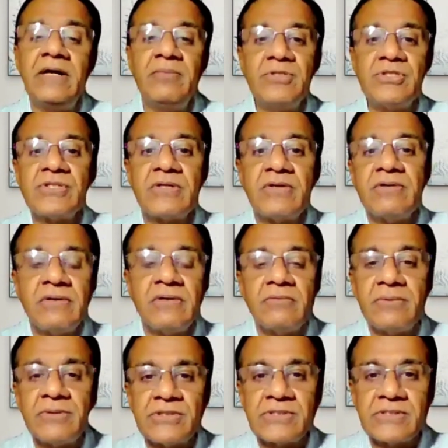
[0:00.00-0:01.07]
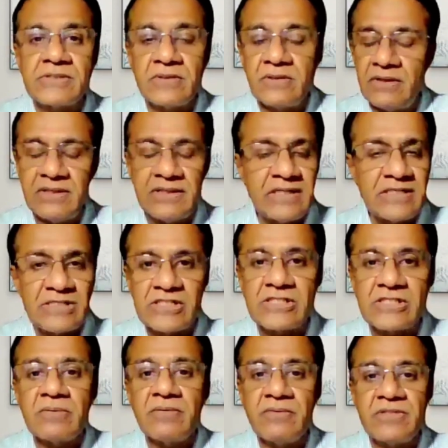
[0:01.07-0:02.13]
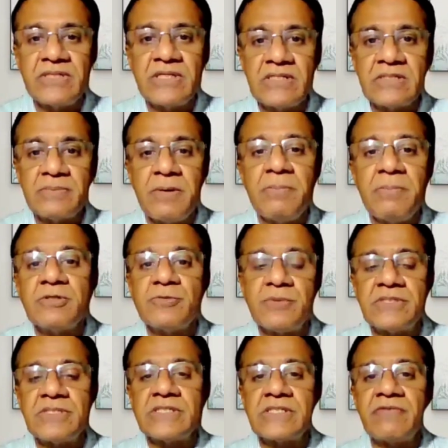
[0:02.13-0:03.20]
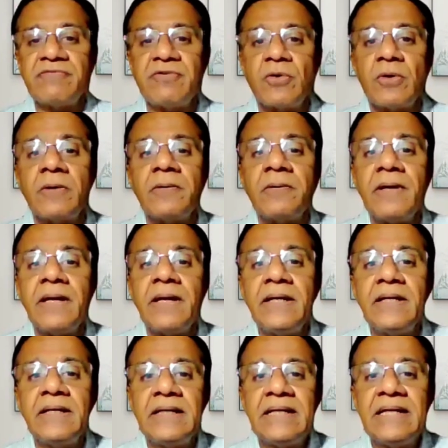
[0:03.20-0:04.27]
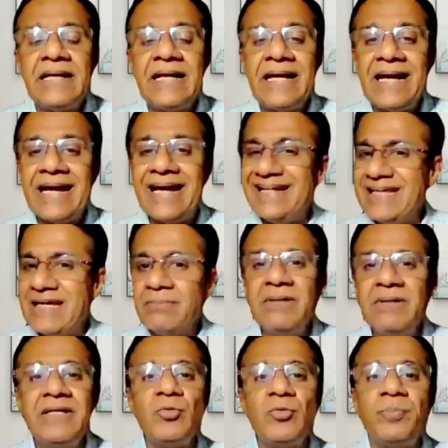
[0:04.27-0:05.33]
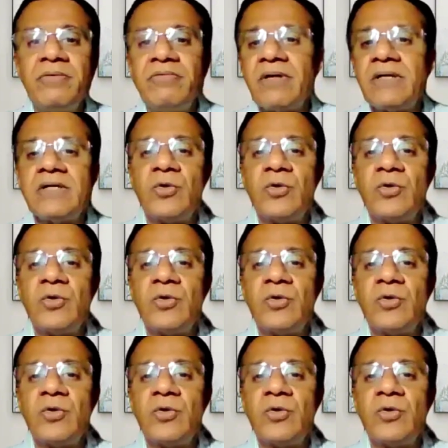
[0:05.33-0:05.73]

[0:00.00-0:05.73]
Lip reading: Which is retail is a people's business after all, right? And the ability to pivot